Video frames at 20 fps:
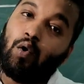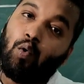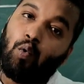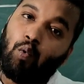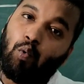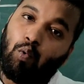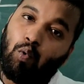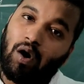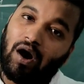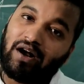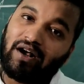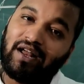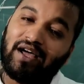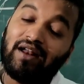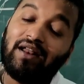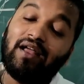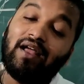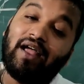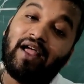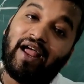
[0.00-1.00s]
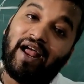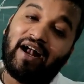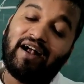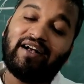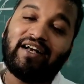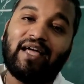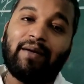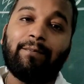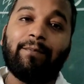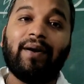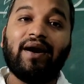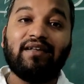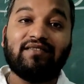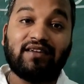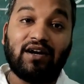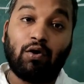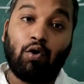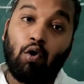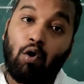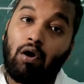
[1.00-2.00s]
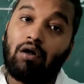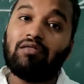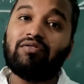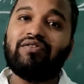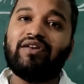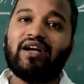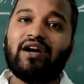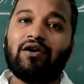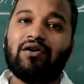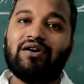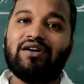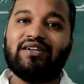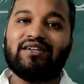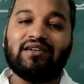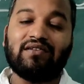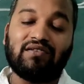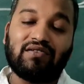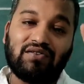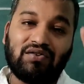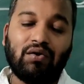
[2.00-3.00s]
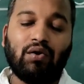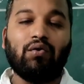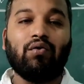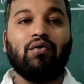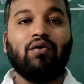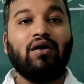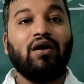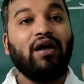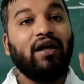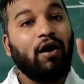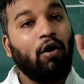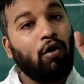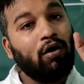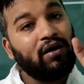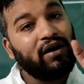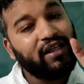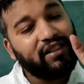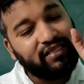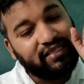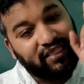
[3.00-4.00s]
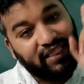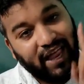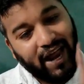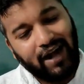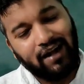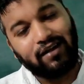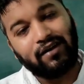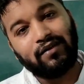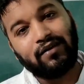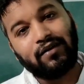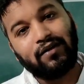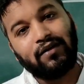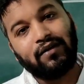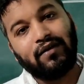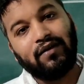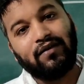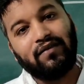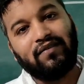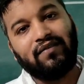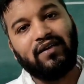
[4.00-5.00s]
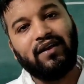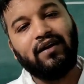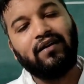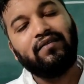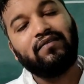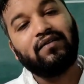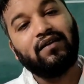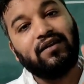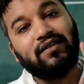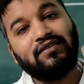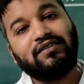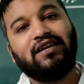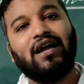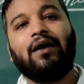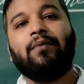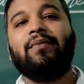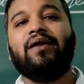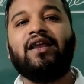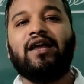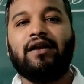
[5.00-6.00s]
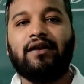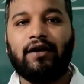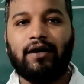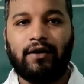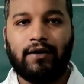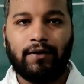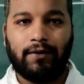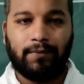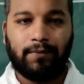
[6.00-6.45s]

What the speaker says: water and temperature, all three conditions, so only that seeds germinated.